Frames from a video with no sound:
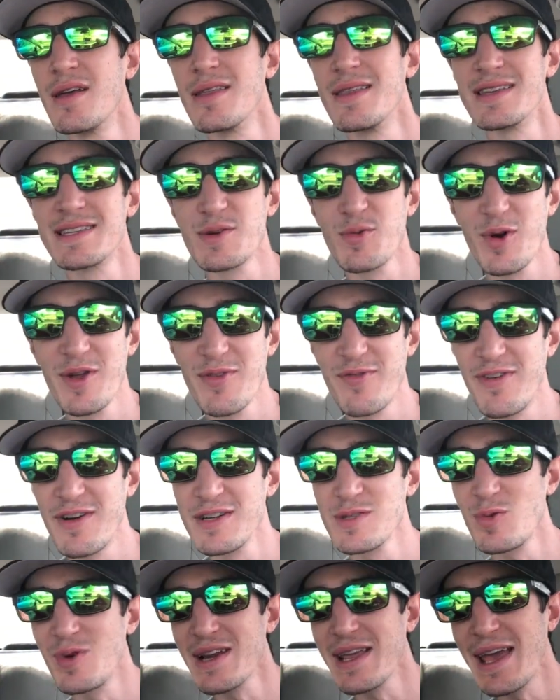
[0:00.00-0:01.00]
This is where the
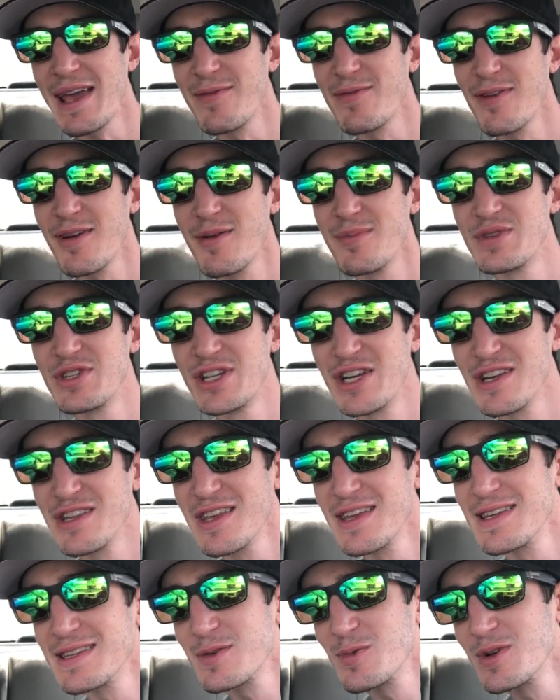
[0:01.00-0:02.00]
first one came from,
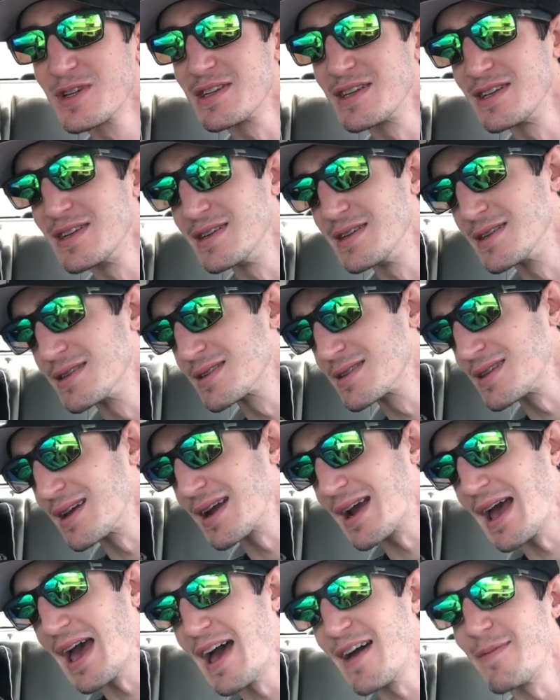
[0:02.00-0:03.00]
Chili's, which is
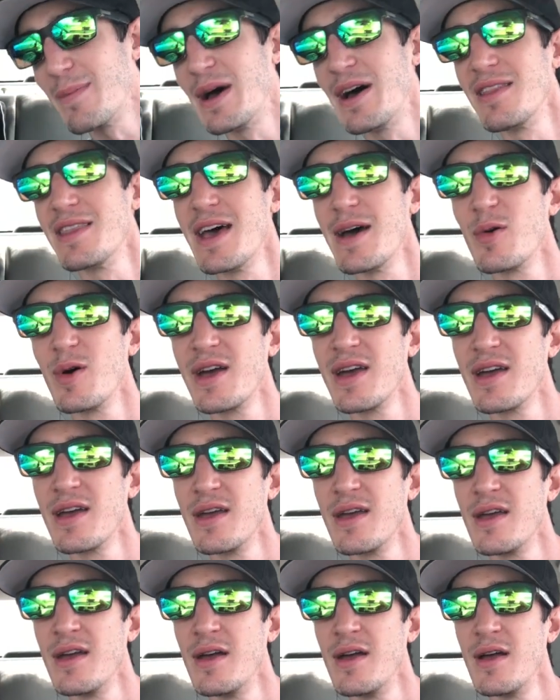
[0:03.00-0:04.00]
like a half mile that way.
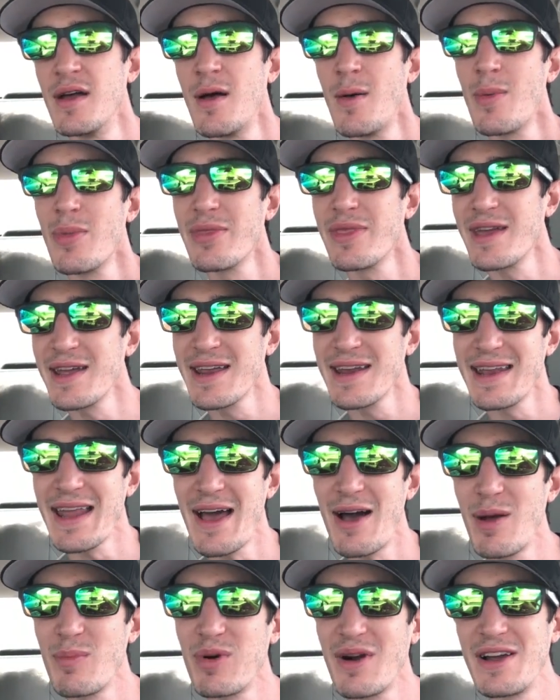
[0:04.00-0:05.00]
Thinking
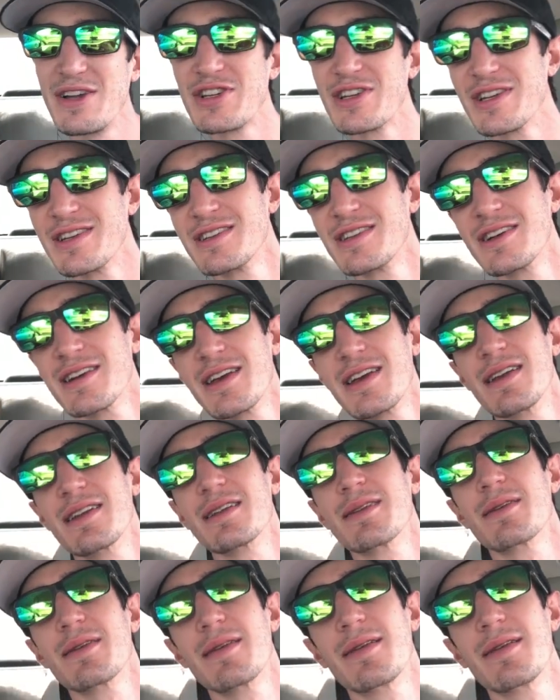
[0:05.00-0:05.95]
now I probably should have took it,